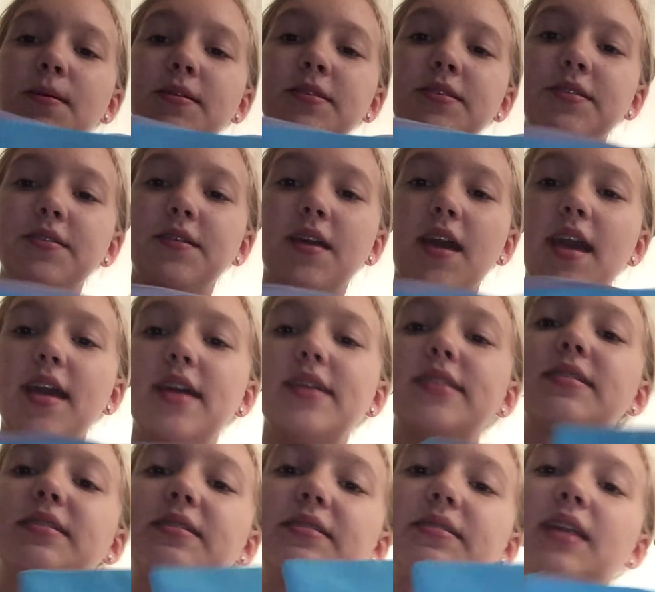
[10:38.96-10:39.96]
pencil
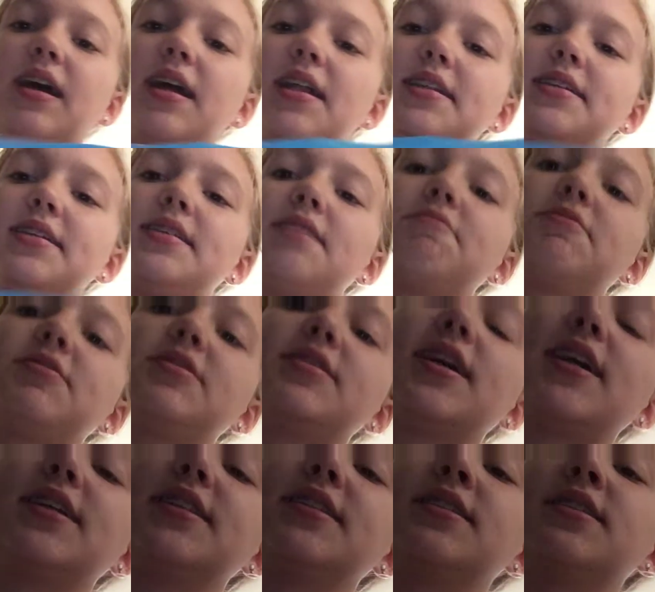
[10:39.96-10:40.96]
case, 97
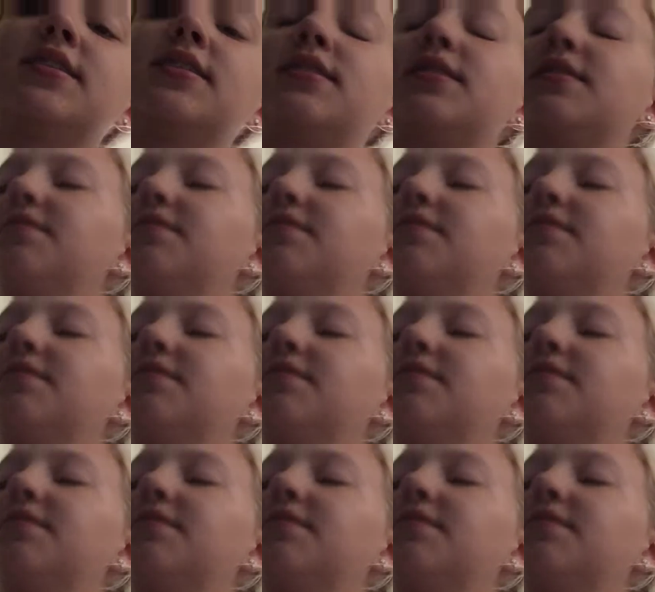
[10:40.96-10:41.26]
cents.